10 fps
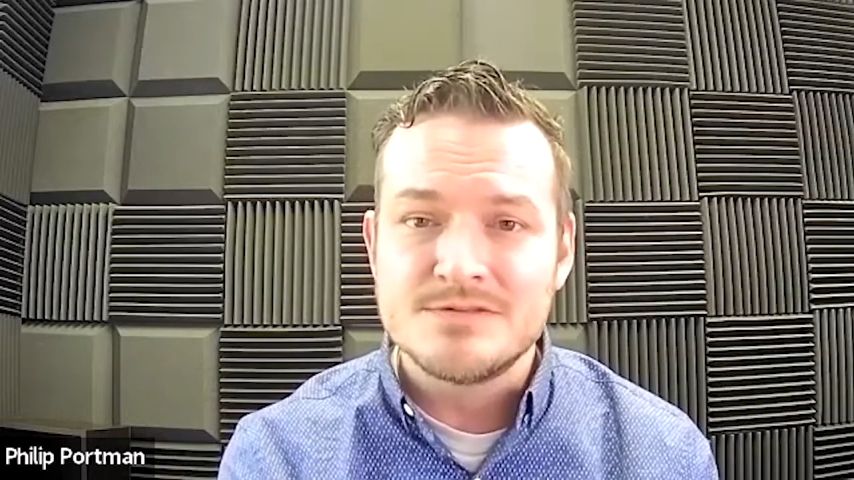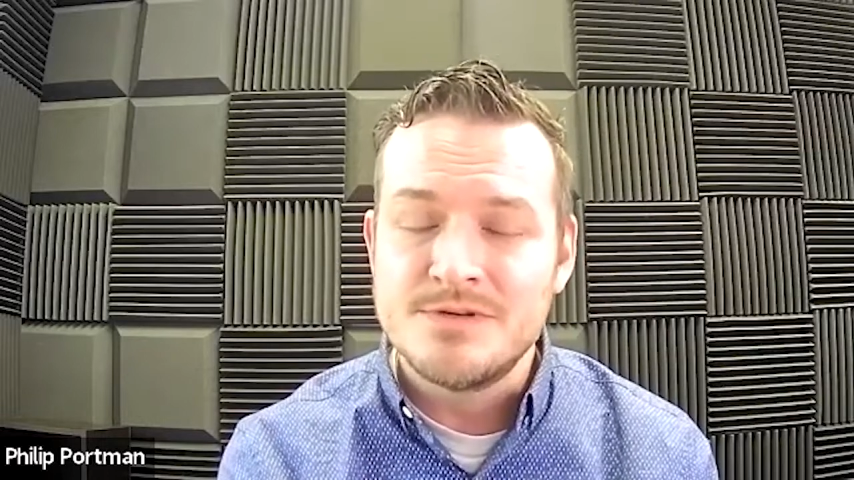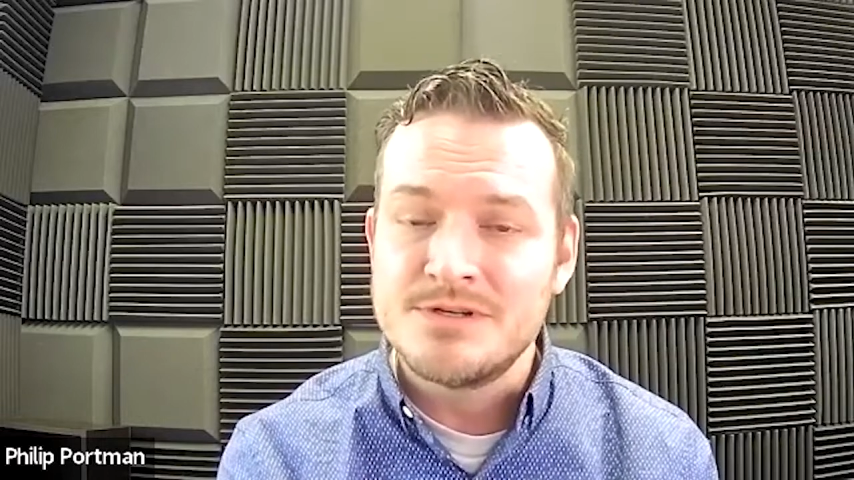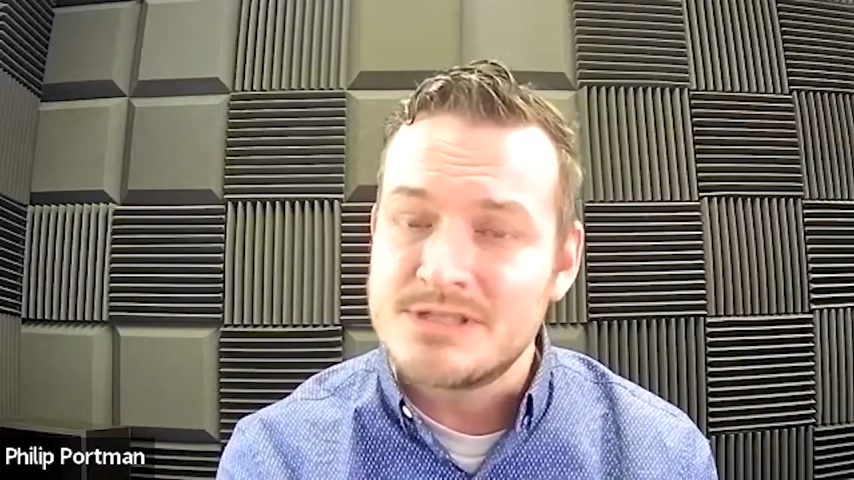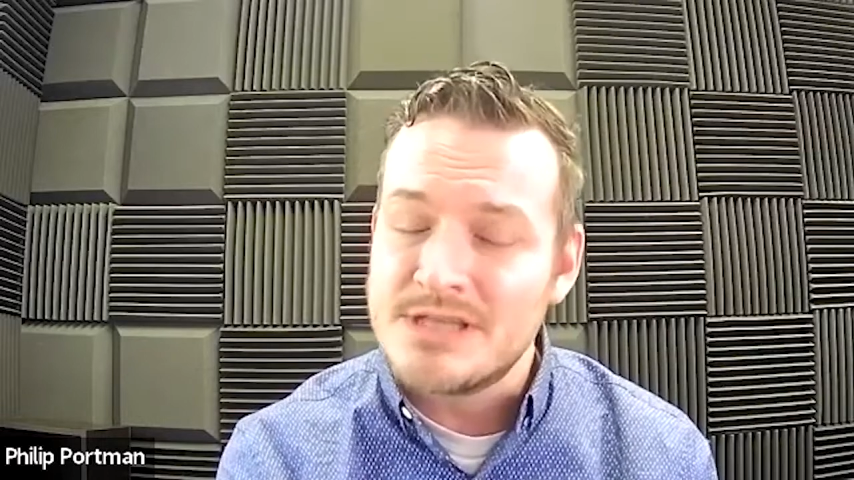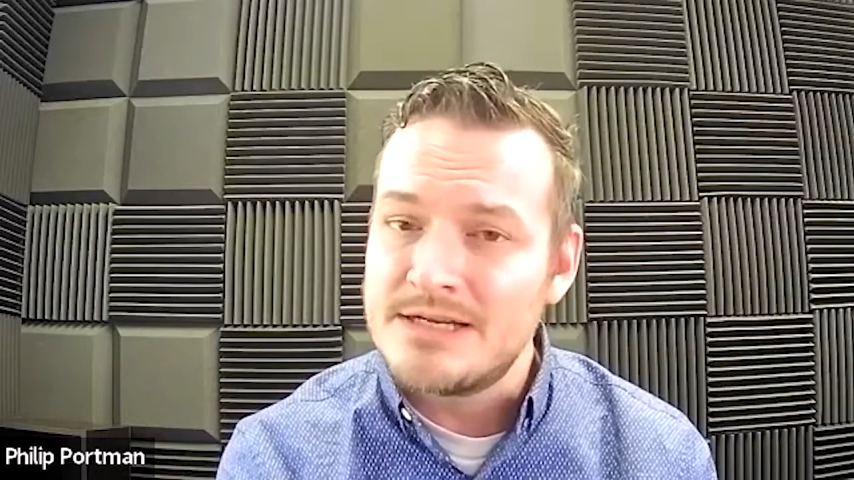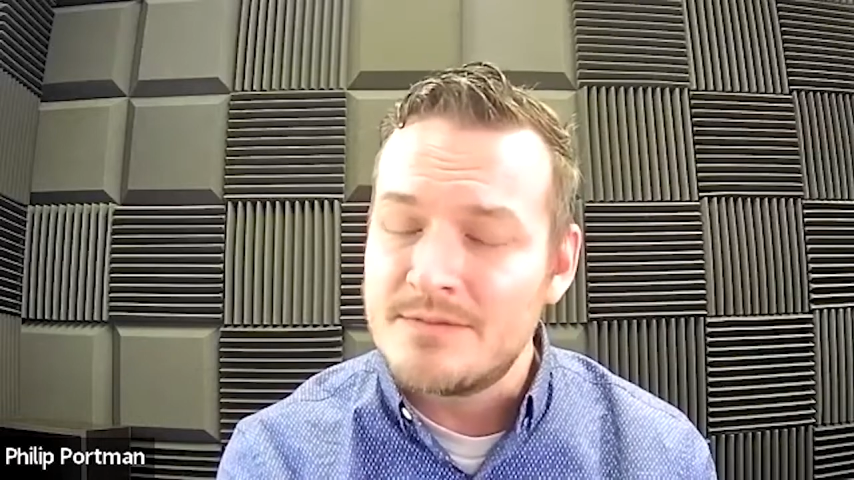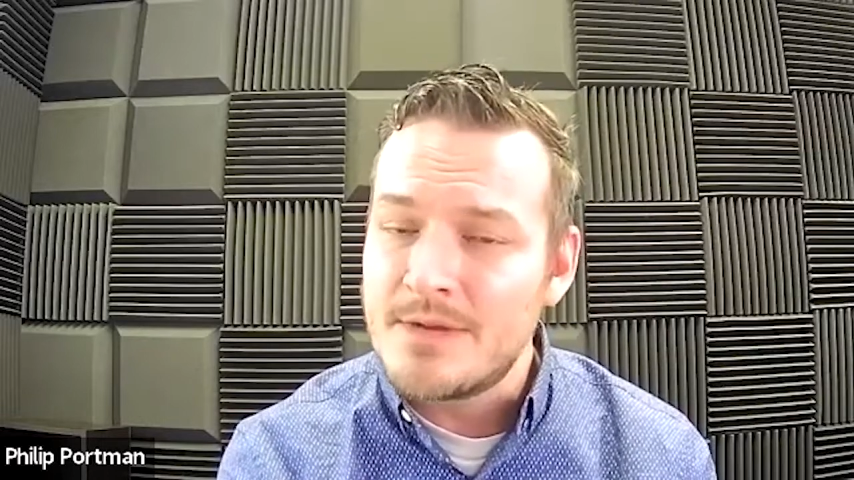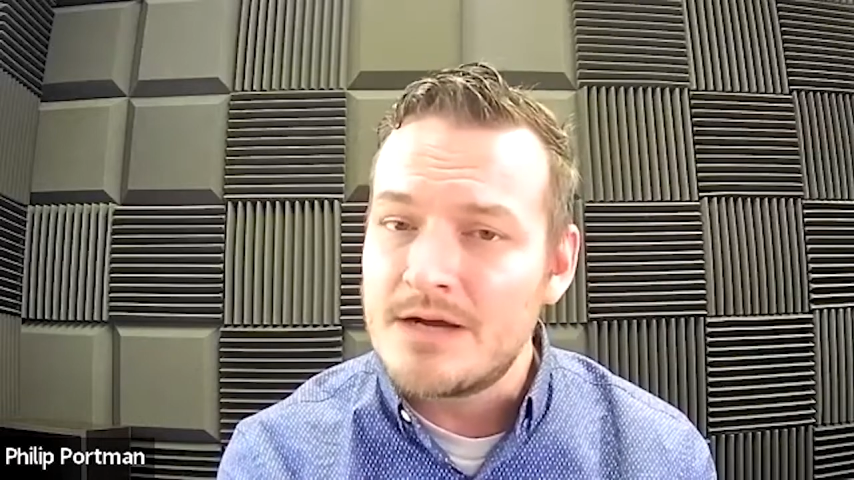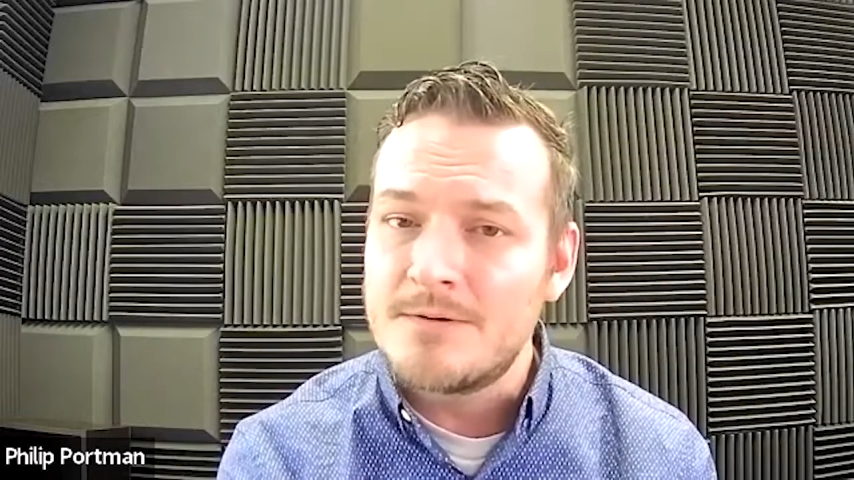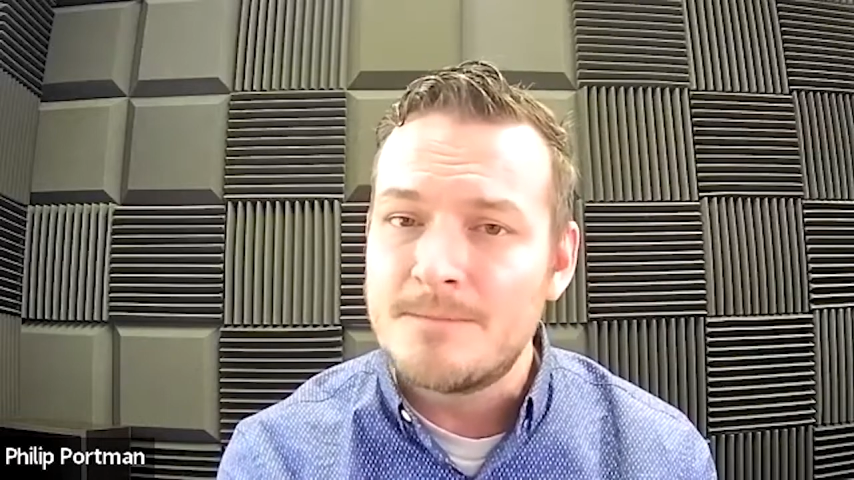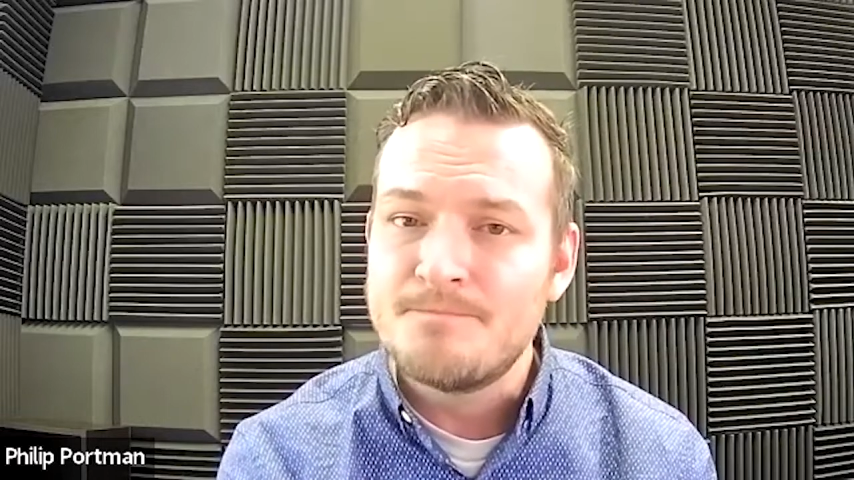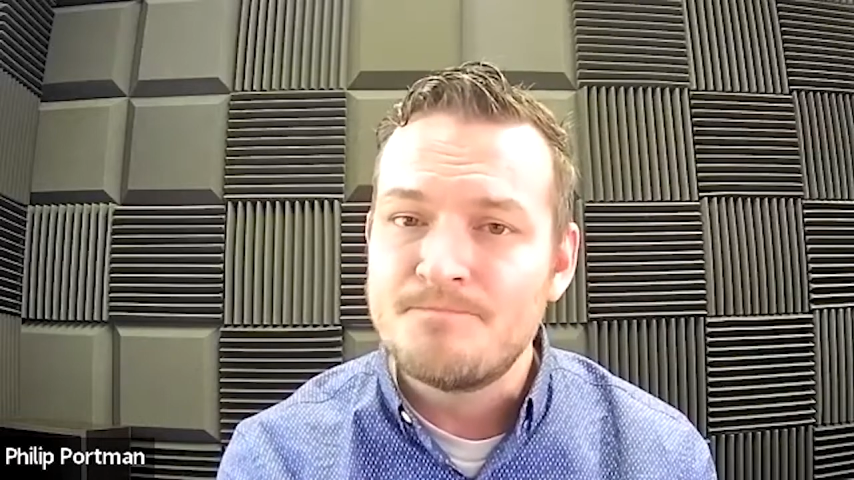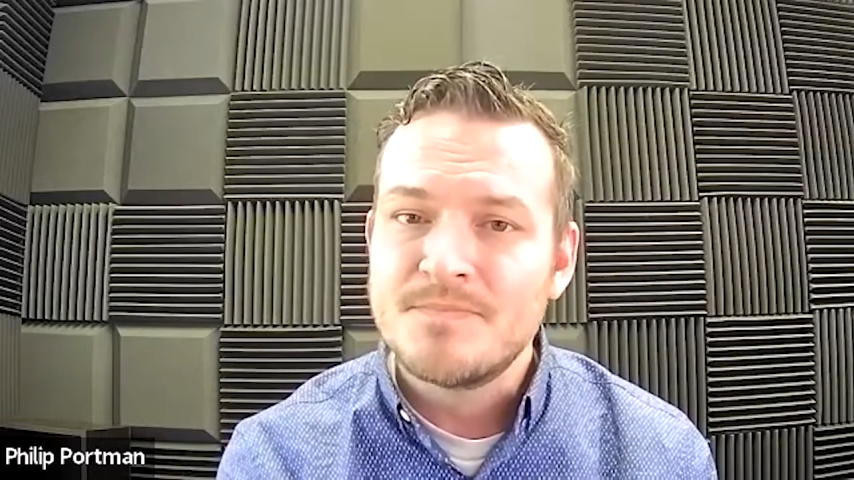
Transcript: when you're sending them out.